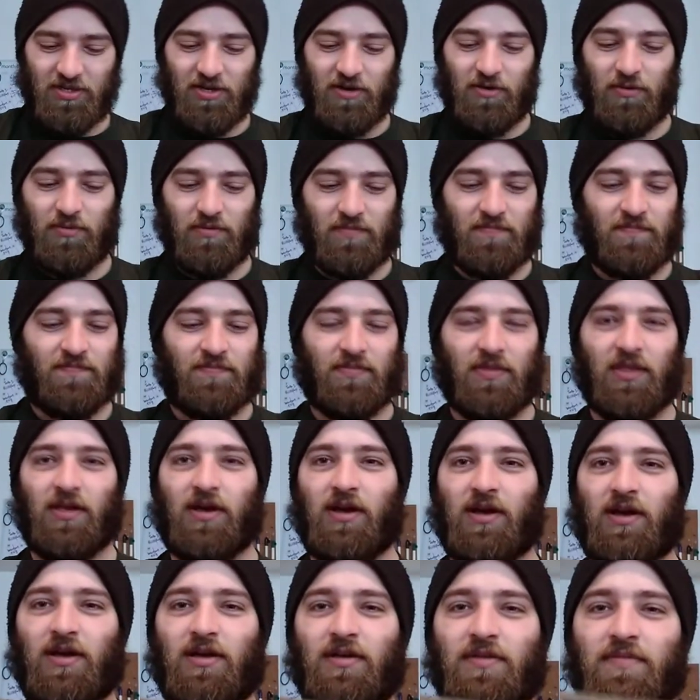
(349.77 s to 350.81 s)
so. Because you're
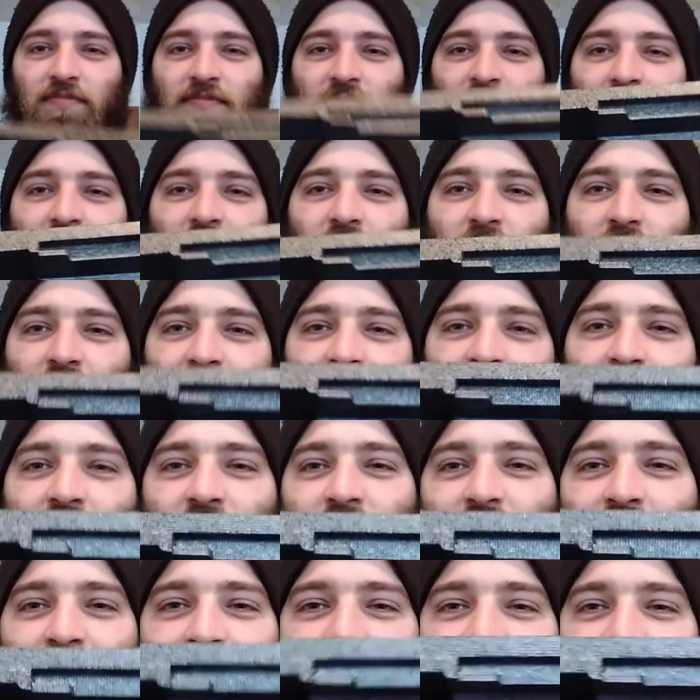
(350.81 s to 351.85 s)
uh, definitely not going to use
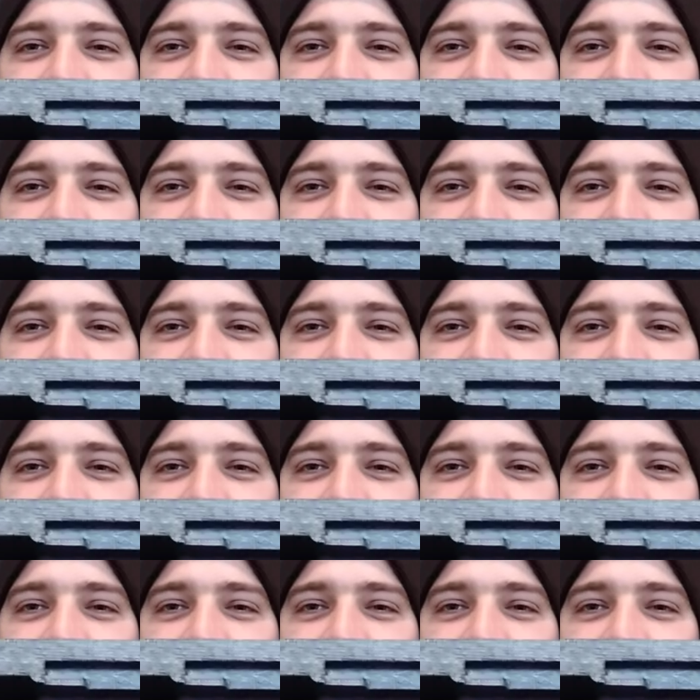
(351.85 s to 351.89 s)
it.